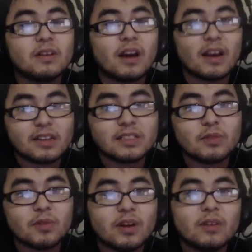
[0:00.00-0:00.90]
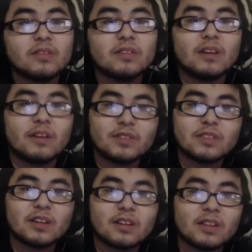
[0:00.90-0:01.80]
I asked around and I've
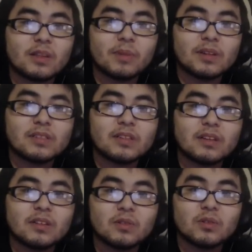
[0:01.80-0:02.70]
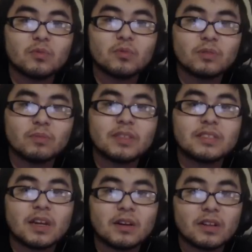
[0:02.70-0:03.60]
decided that the best day to do it would be
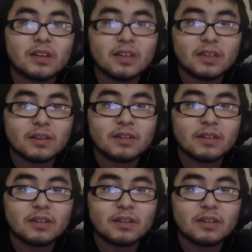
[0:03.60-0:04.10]
Saturday night.